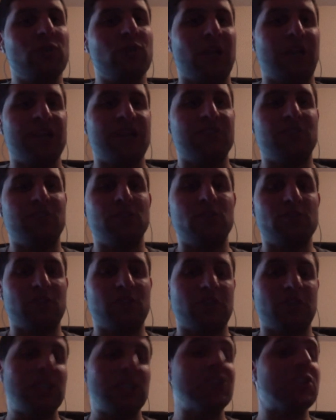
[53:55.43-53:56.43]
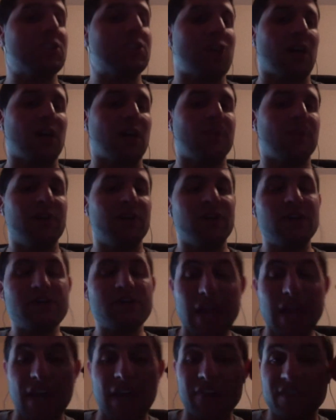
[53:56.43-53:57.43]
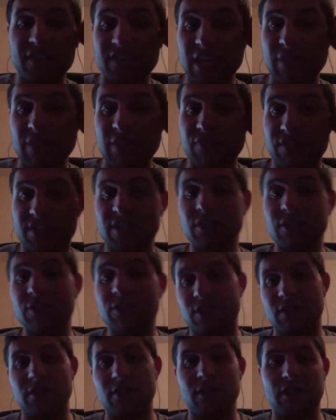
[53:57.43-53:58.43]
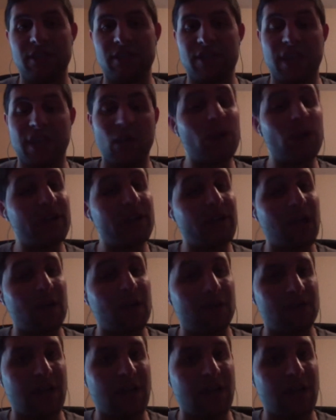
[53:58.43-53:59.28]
high school, collegiate soccer players at the same facility that I work at